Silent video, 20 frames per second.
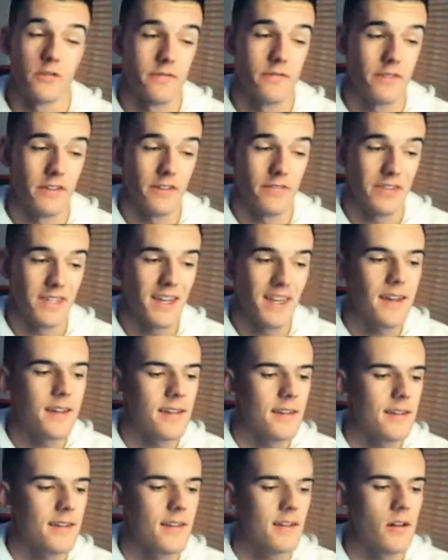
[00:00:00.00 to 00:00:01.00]

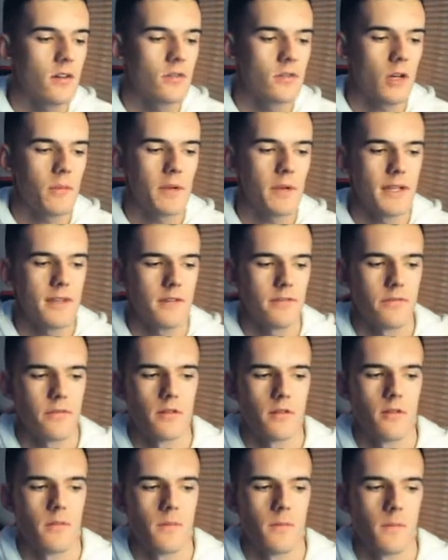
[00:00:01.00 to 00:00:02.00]
58 kilos, I believe.
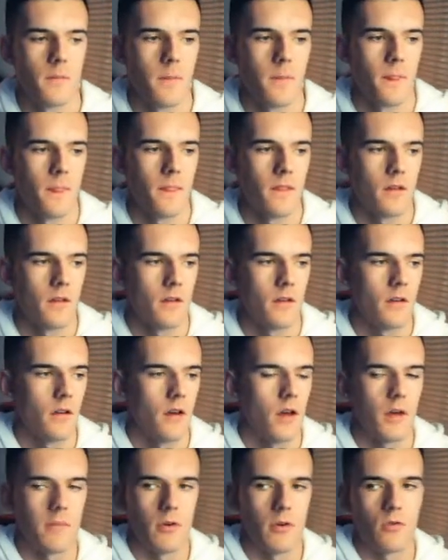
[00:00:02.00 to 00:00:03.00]

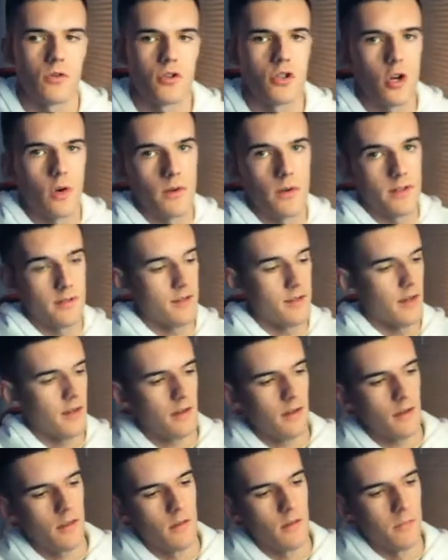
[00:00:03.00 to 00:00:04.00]
It will show in a
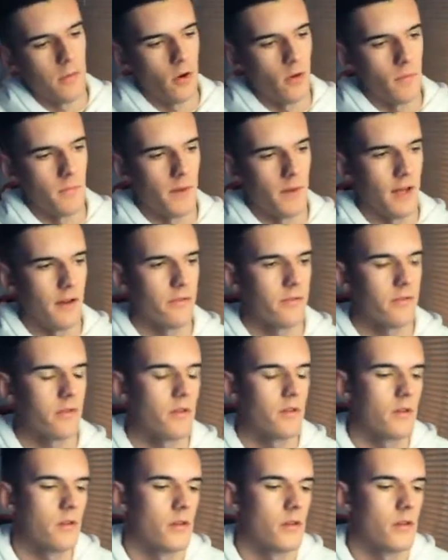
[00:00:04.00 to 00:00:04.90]
sec at the bottom left.